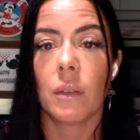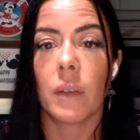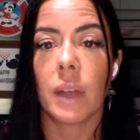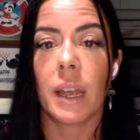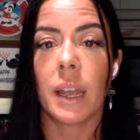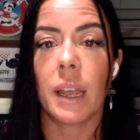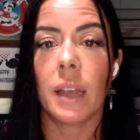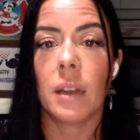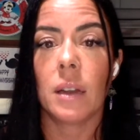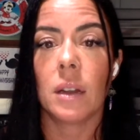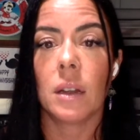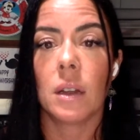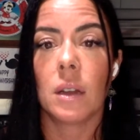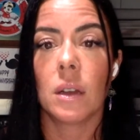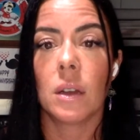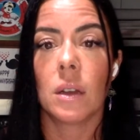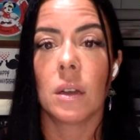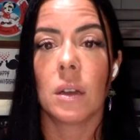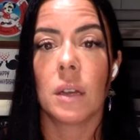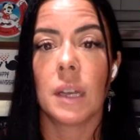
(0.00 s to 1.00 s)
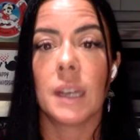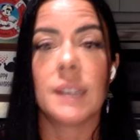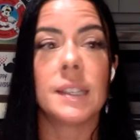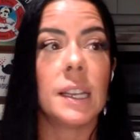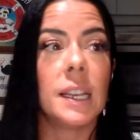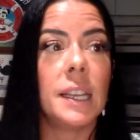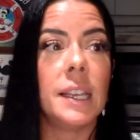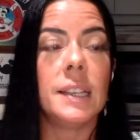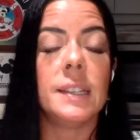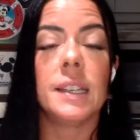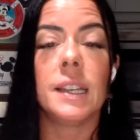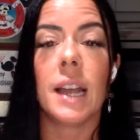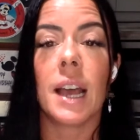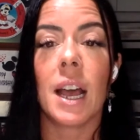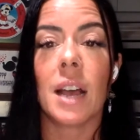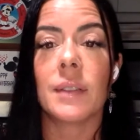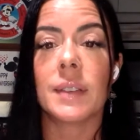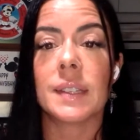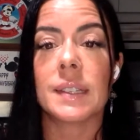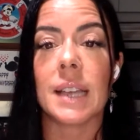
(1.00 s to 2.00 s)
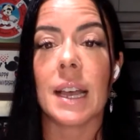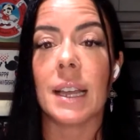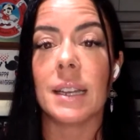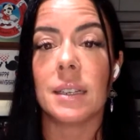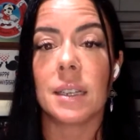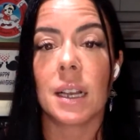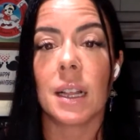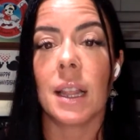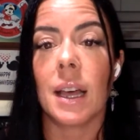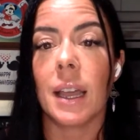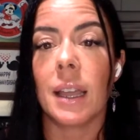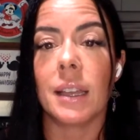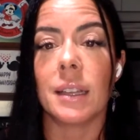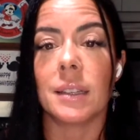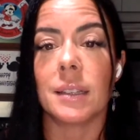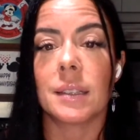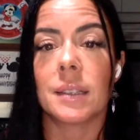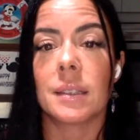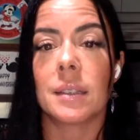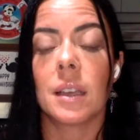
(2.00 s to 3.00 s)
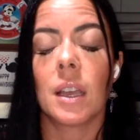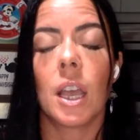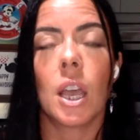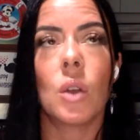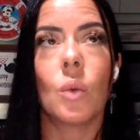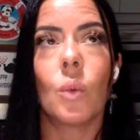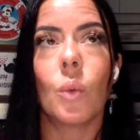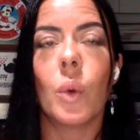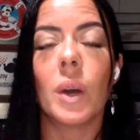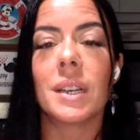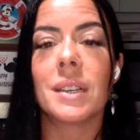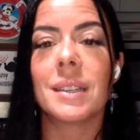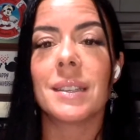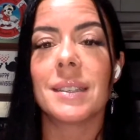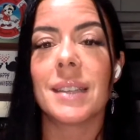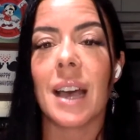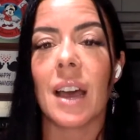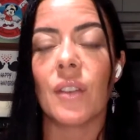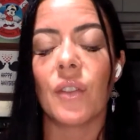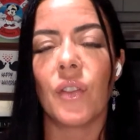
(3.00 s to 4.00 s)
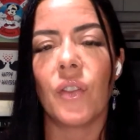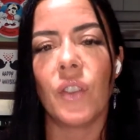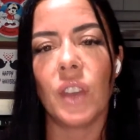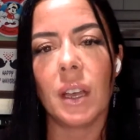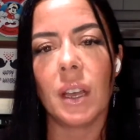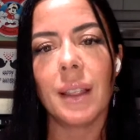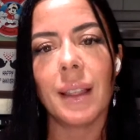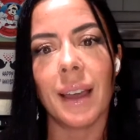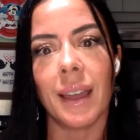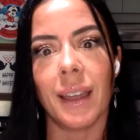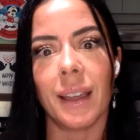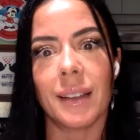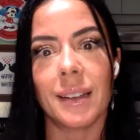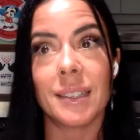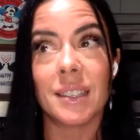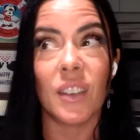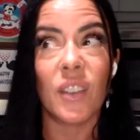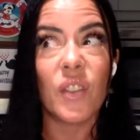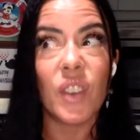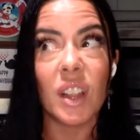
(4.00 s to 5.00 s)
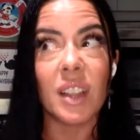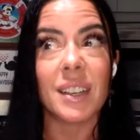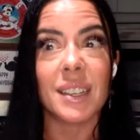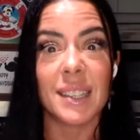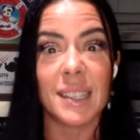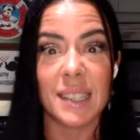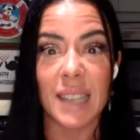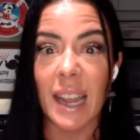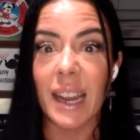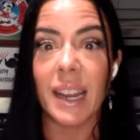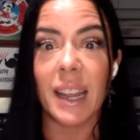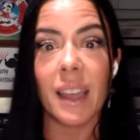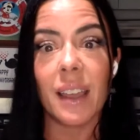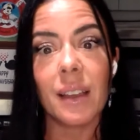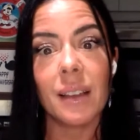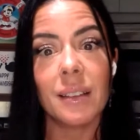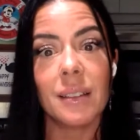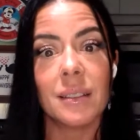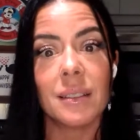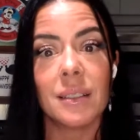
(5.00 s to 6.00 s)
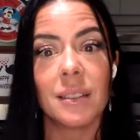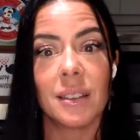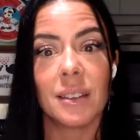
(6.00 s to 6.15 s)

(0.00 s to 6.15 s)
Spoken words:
Right? Is it easy to have signed clients? And what does that feel like? Does it feel exciting?